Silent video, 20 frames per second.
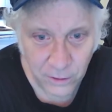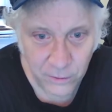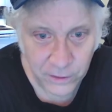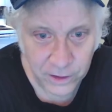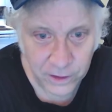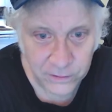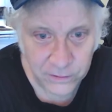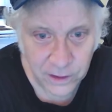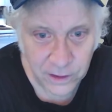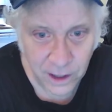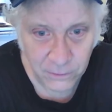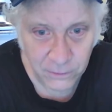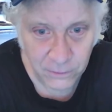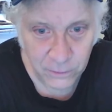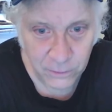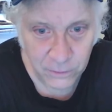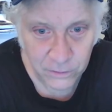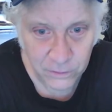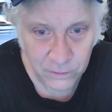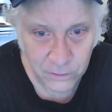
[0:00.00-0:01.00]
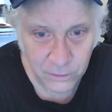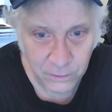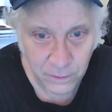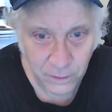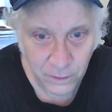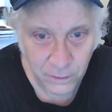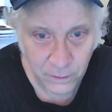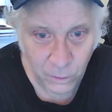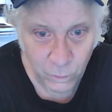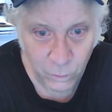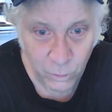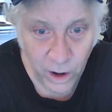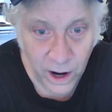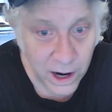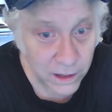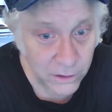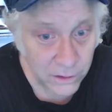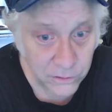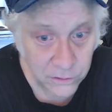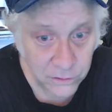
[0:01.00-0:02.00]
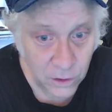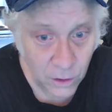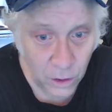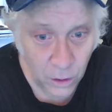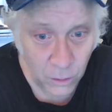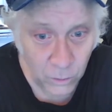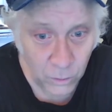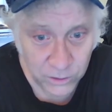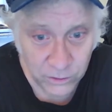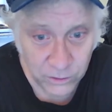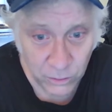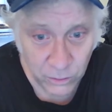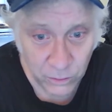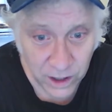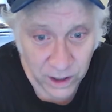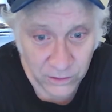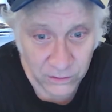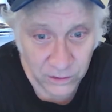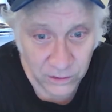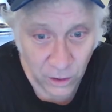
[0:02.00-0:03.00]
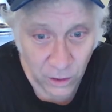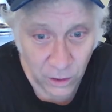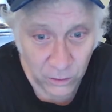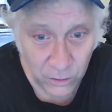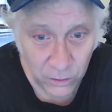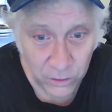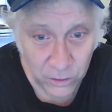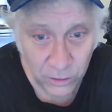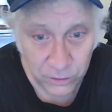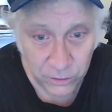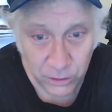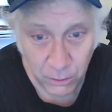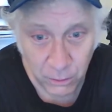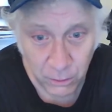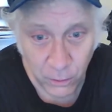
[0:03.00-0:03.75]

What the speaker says: You know, and they said it was a race call. What's a race call?